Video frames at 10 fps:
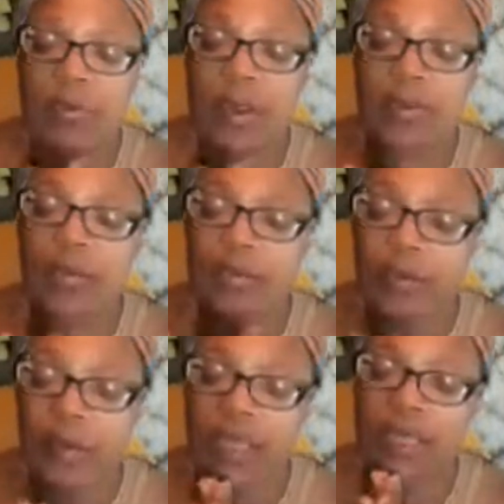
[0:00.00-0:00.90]
Prayer we
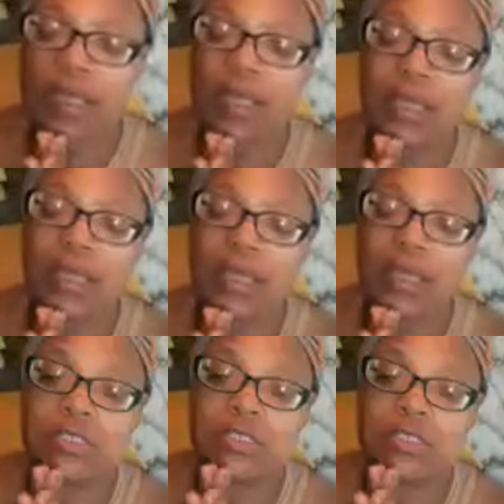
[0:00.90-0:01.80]
pray
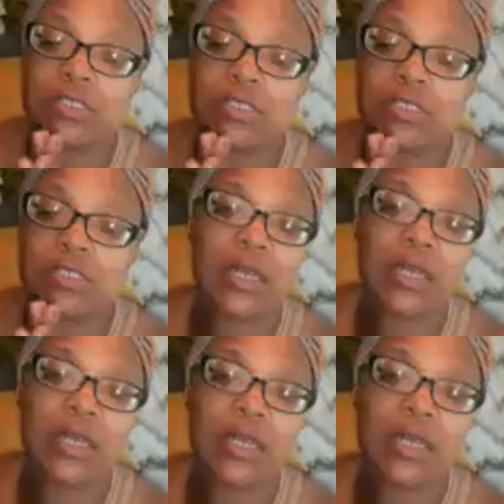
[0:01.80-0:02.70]
in Jesus'
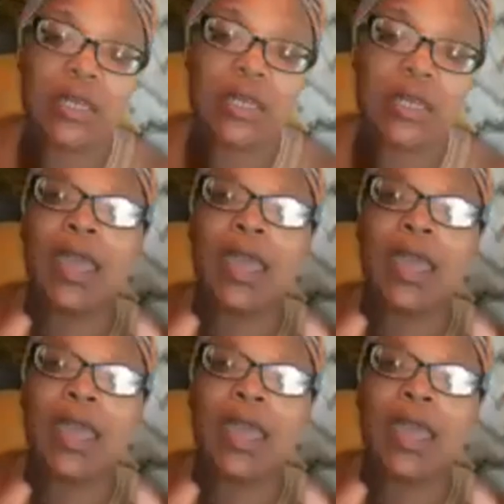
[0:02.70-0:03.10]
holy name.